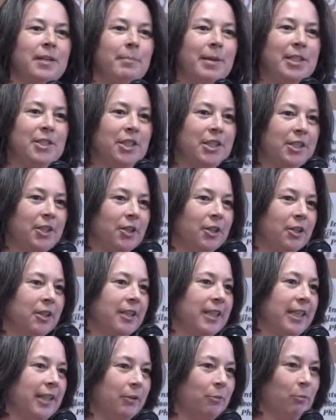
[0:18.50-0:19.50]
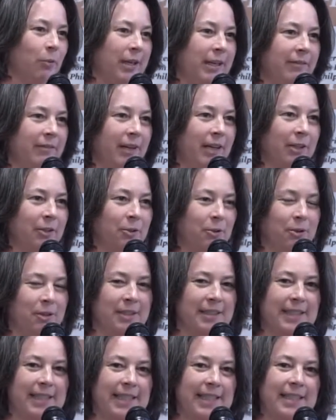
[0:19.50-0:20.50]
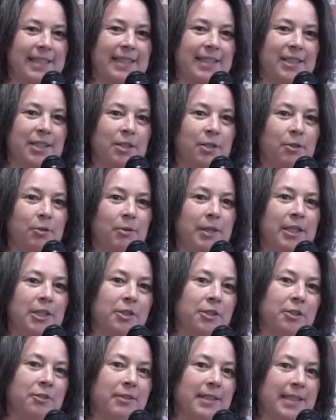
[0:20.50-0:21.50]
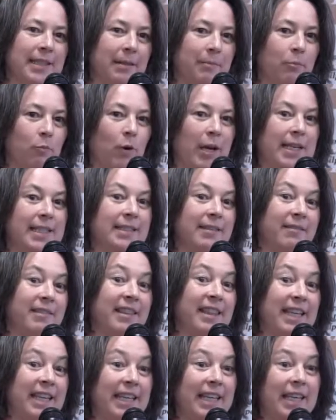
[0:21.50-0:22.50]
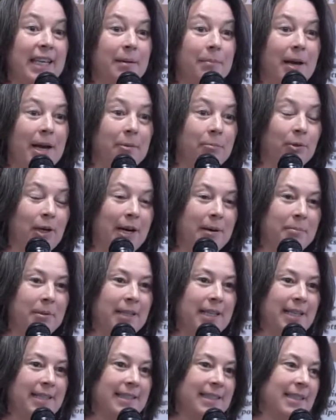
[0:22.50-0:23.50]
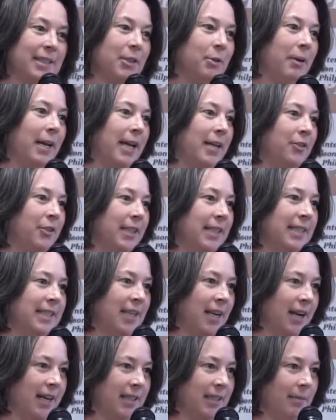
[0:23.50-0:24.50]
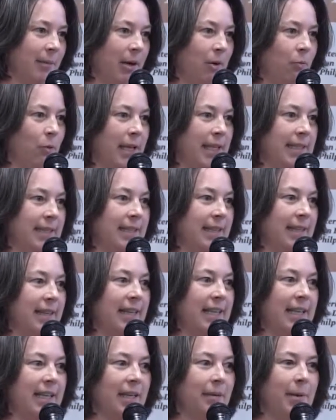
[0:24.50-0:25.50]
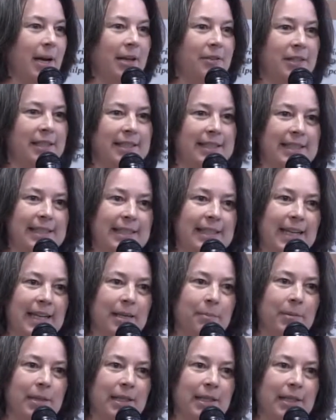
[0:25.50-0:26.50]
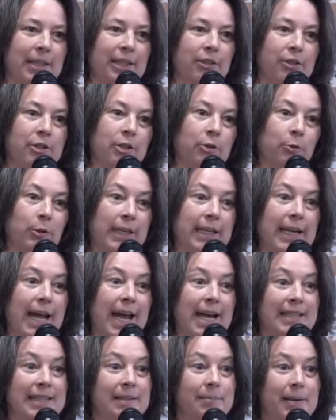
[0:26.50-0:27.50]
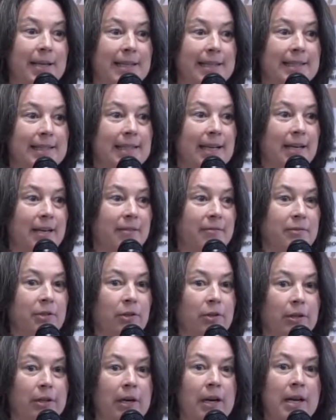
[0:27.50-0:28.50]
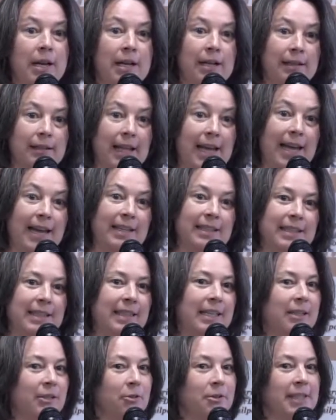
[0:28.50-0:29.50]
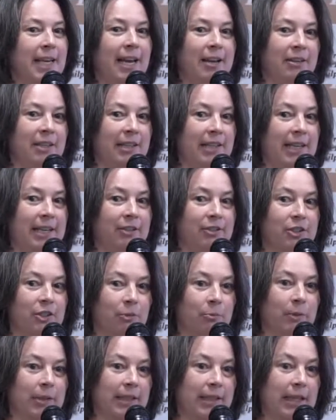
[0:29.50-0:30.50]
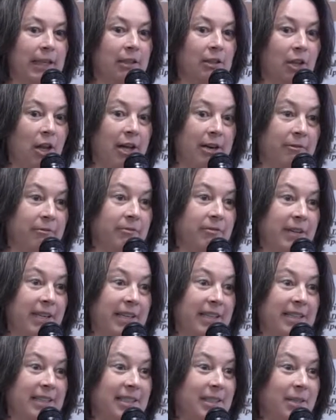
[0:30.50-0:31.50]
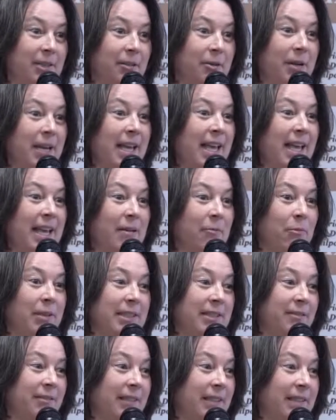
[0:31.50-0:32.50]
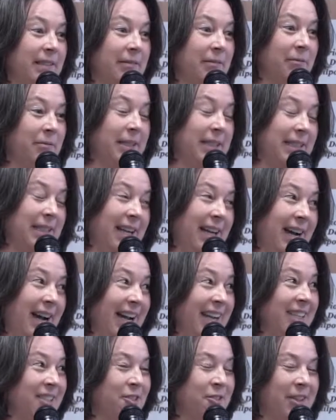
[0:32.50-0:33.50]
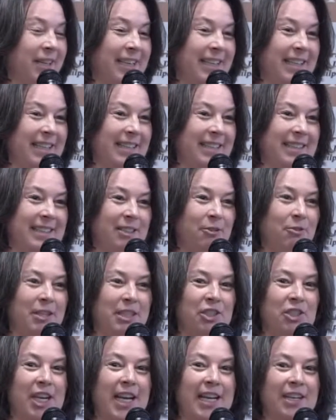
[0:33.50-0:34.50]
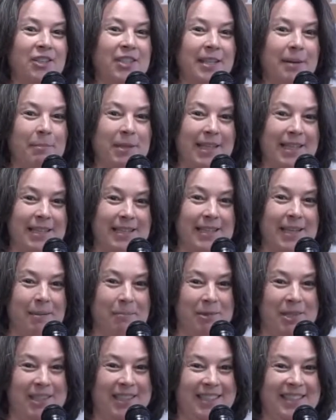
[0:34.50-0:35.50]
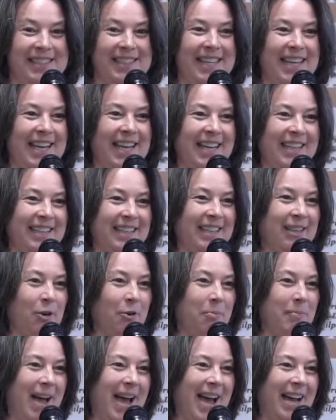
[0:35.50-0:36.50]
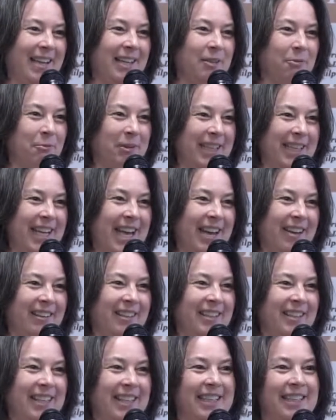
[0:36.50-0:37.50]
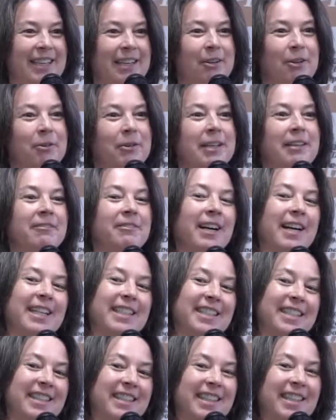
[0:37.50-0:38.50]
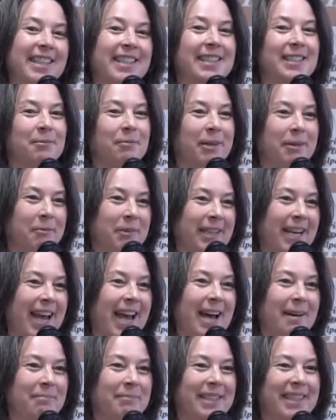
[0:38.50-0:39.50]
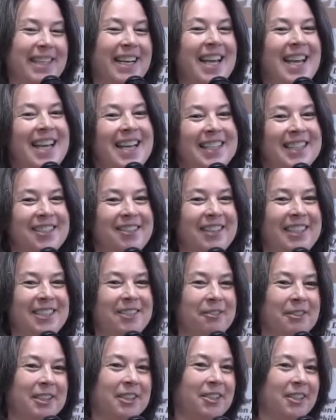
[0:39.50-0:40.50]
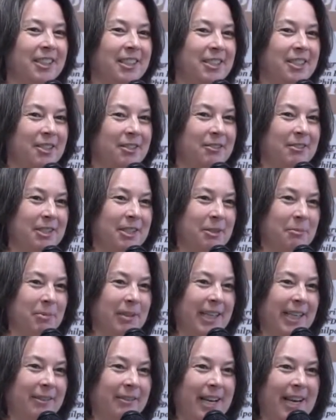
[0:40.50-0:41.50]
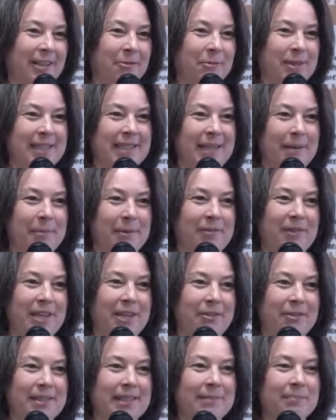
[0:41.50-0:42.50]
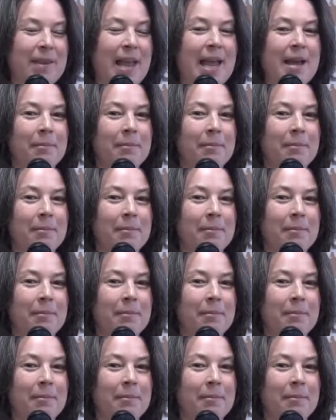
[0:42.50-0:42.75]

I mentioned earlier, one of our goals is to introduce some ways of thinking about properties. So Andrea's talked about ways to think about the sustainability or the green aspects of your land, and those calculators are really a lot of fun. So what I enjoyed is you can change some of the assumptions and go back and recalculate. Oh, if I did this, what would happen? So I do encourage you to play around with some of those.